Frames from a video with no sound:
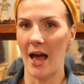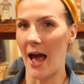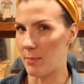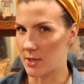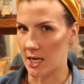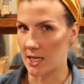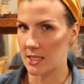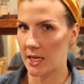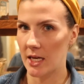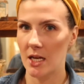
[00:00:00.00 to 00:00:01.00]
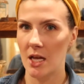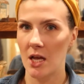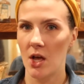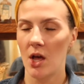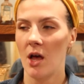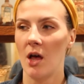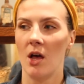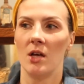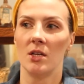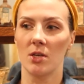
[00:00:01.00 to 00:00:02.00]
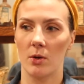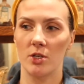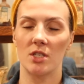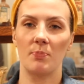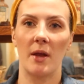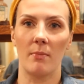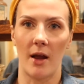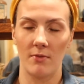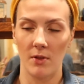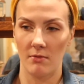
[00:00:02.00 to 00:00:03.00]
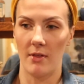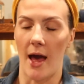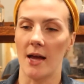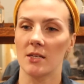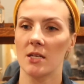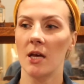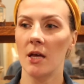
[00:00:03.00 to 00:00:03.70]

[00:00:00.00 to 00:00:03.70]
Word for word: appetizing. So it's just being mindful of that.